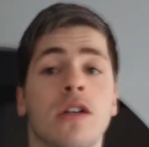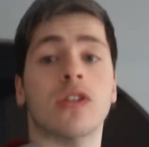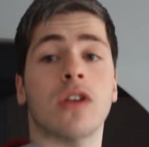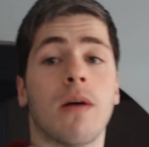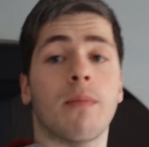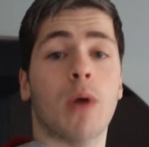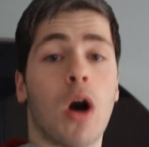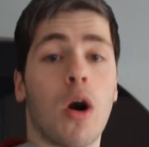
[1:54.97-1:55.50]

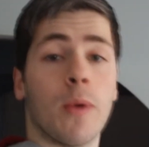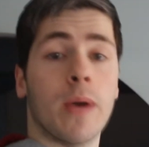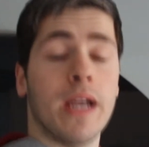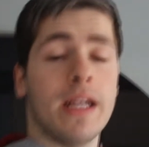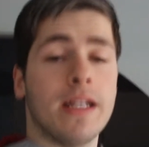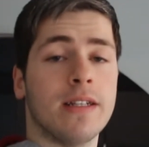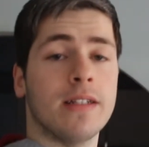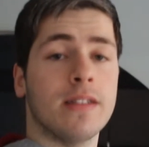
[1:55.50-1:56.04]
So I'm
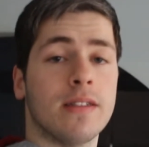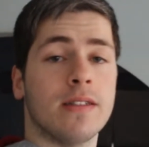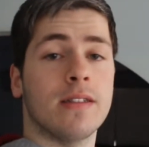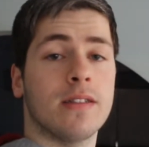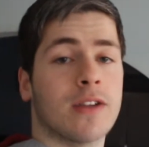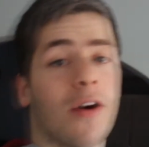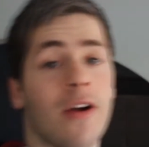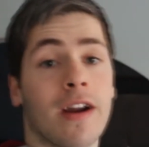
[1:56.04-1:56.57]
going,
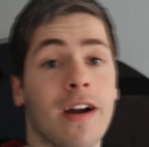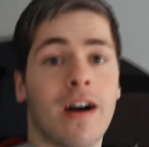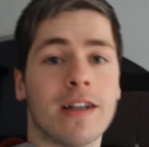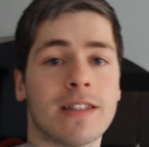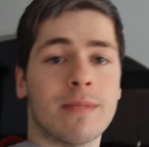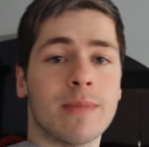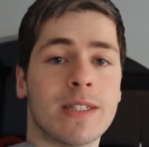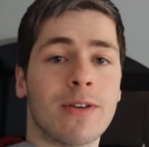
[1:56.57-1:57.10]
sorry
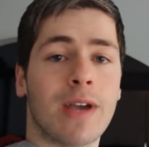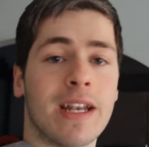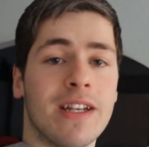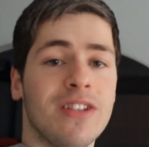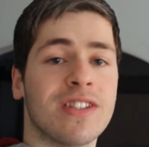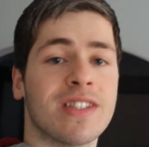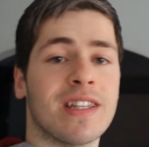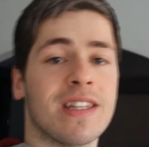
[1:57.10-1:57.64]
guys, I'm still getting
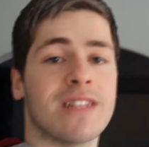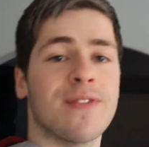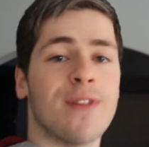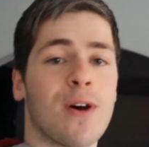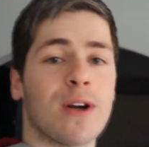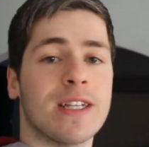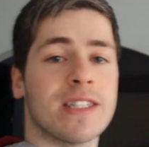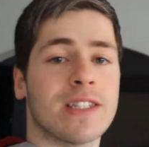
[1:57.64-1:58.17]
used to this
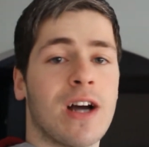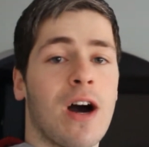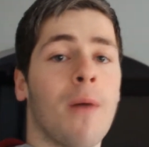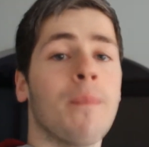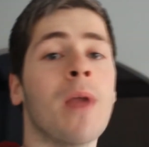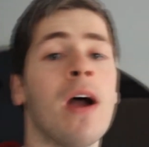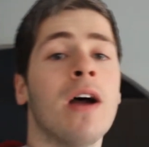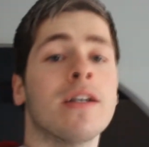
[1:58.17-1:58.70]
vlogging
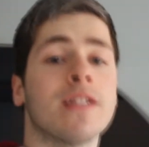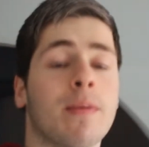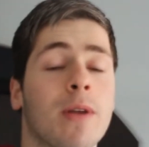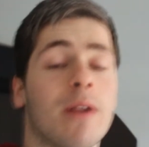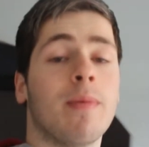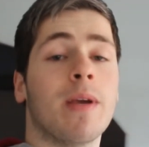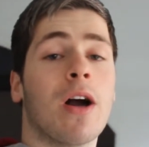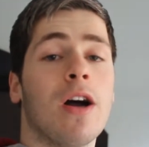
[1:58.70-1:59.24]
style. So I'm
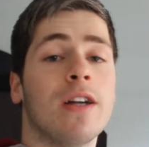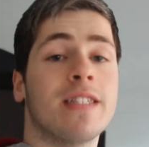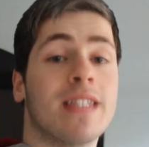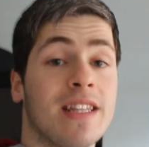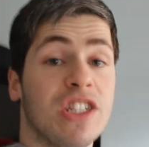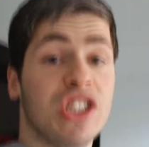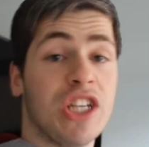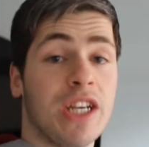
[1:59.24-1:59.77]
gonna be going to
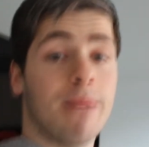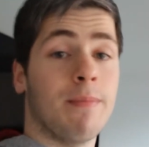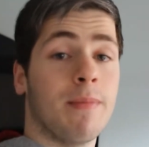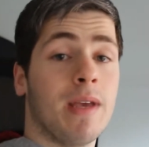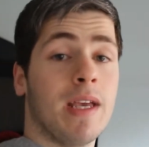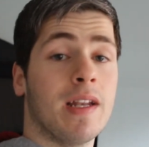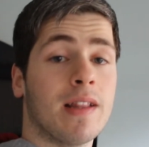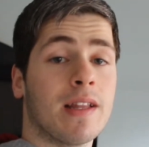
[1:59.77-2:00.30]
the
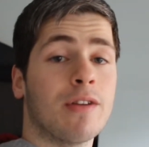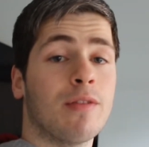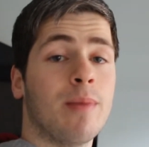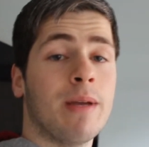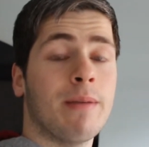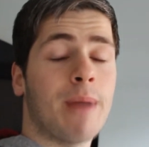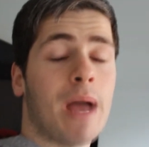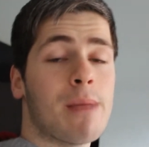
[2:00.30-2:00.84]
gym in a little
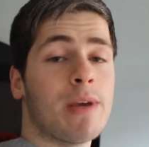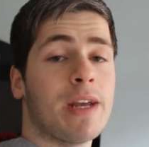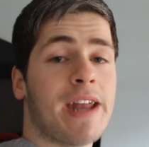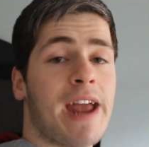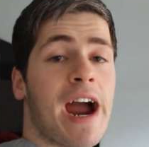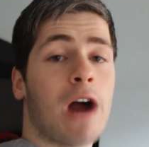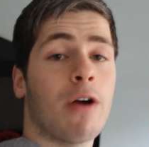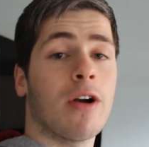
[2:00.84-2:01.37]
bit, maybe an
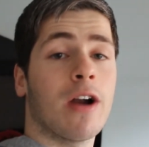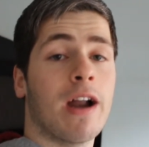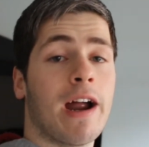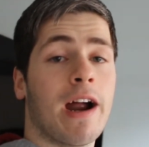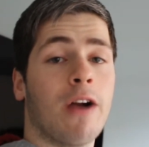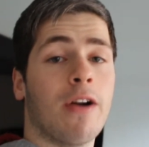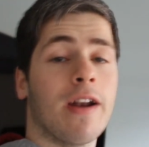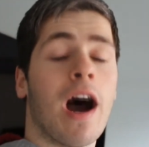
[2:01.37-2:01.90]
hour, an
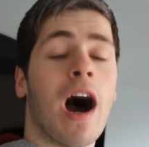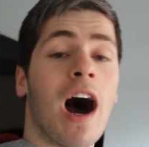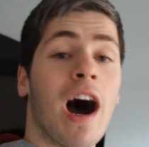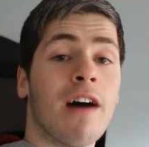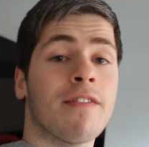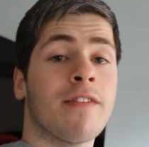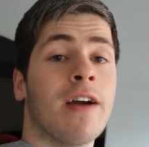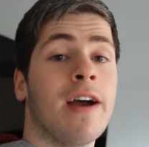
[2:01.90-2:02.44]
hour and a
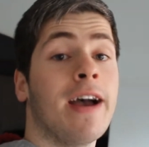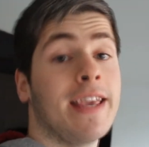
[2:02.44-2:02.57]
half.